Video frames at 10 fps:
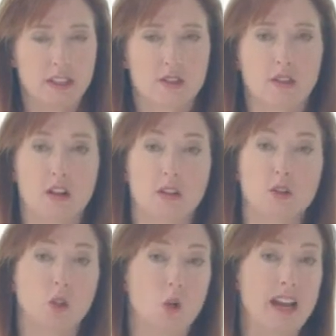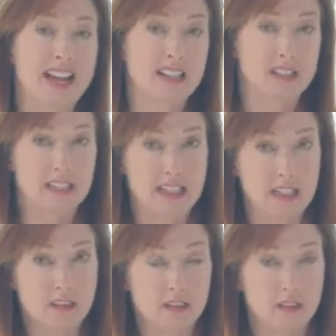It's called chlorhexidine.